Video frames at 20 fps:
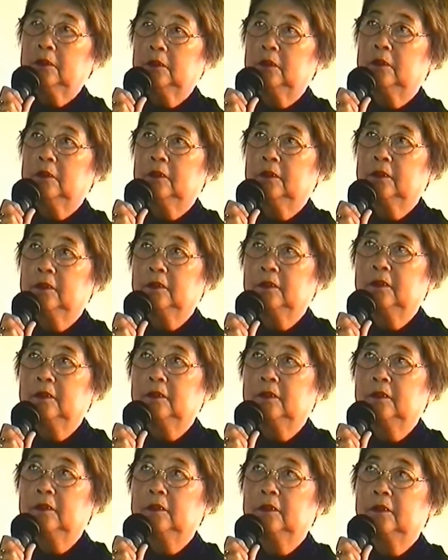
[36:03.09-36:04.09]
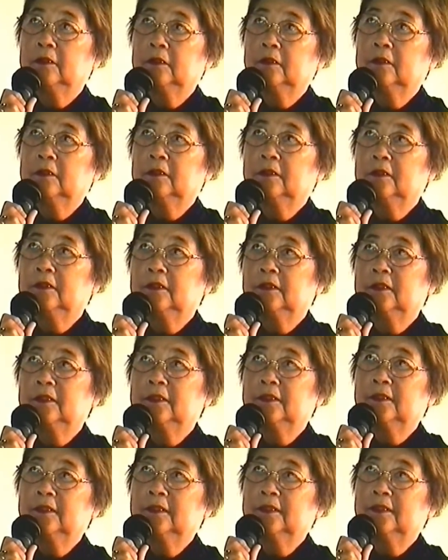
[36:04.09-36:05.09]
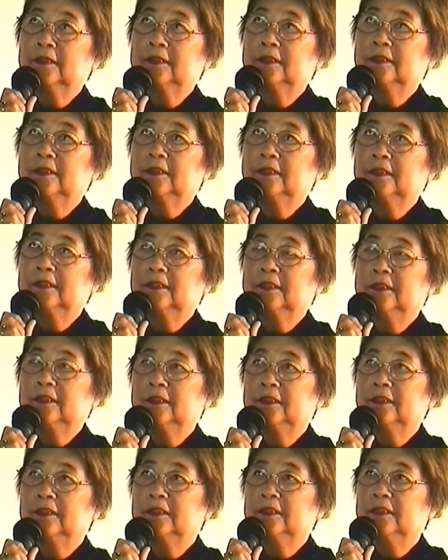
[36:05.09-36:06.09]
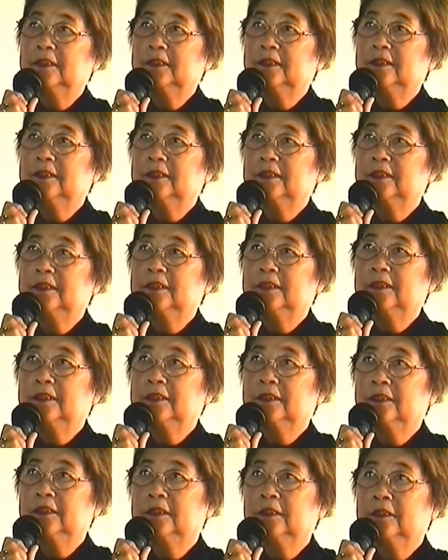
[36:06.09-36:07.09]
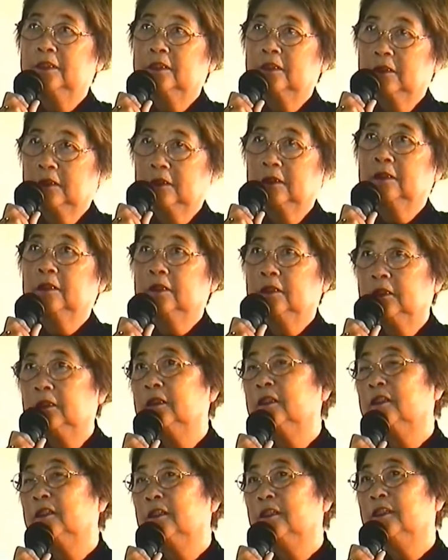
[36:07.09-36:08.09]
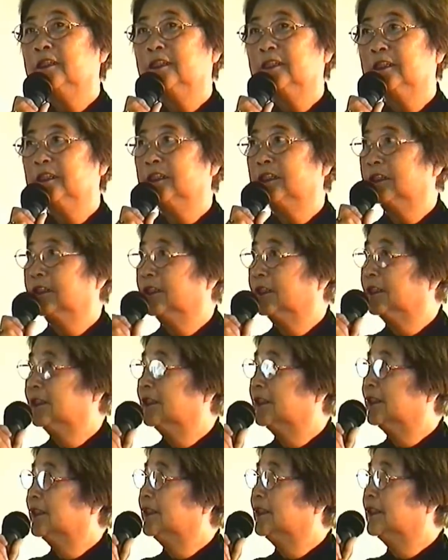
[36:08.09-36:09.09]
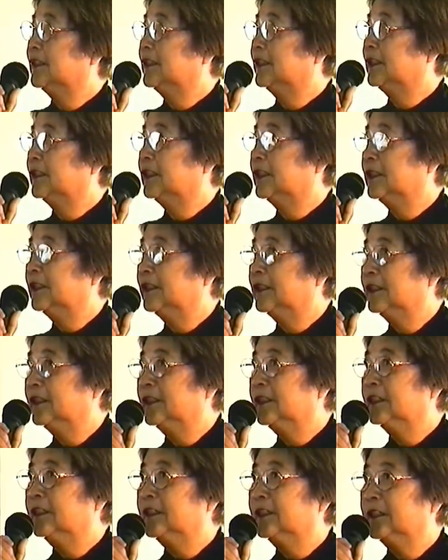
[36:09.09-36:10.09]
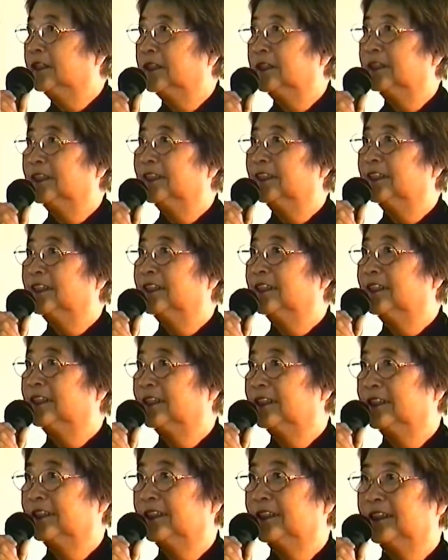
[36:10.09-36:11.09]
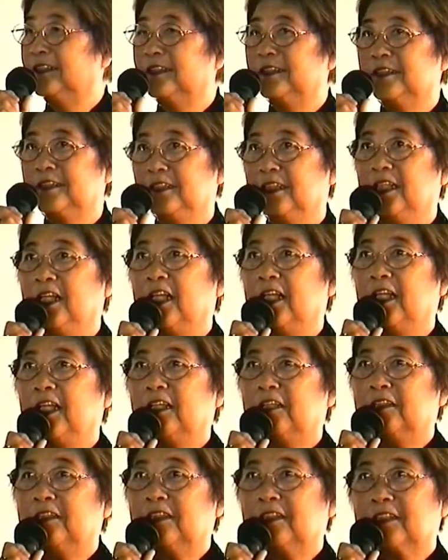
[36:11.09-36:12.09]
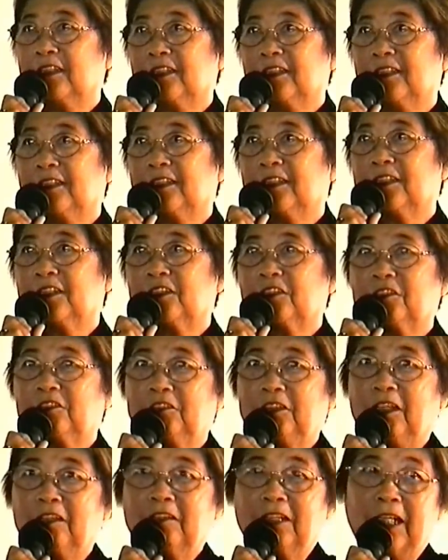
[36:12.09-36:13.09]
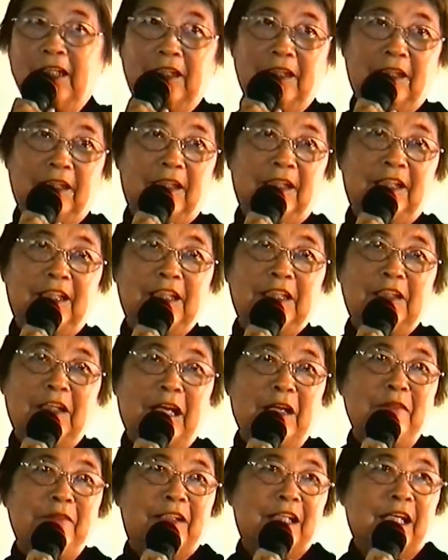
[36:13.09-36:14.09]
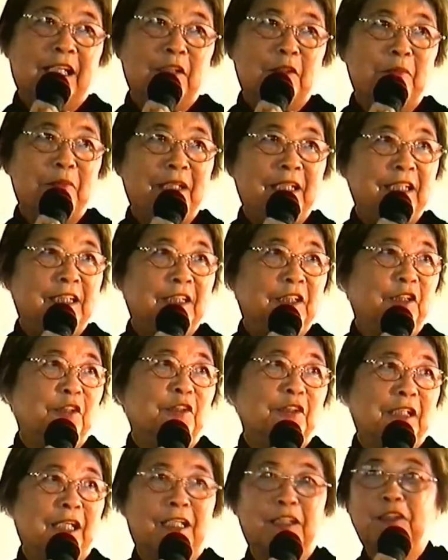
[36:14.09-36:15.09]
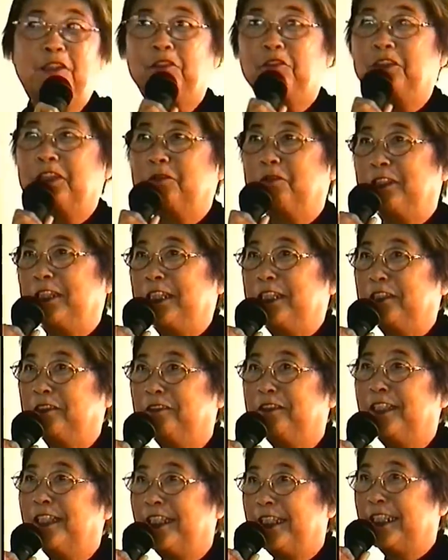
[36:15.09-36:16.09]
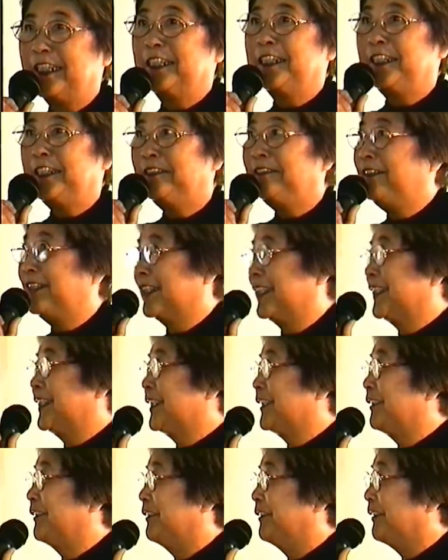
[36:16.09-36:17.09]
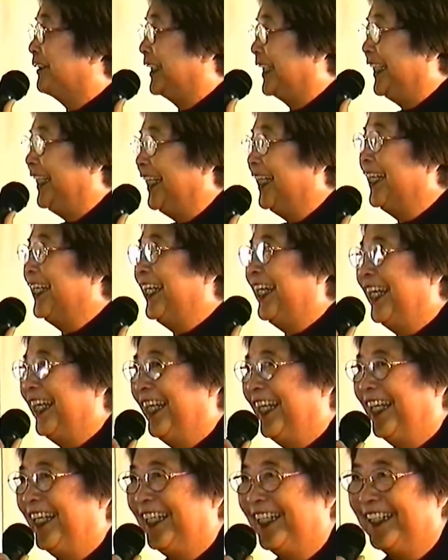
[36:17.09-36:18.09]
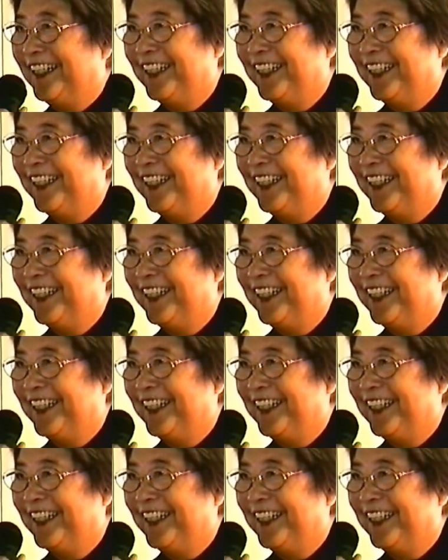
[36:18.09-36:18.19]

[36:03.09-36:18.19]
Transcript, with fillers: Good time. Let's stop for about 10 minutes or so, get some refreshments, and then we'll question and answer as soon as that's over, okay? Let's break, please. Well, uh, you know, I kind of made a joke out of it, but it's really a serious story.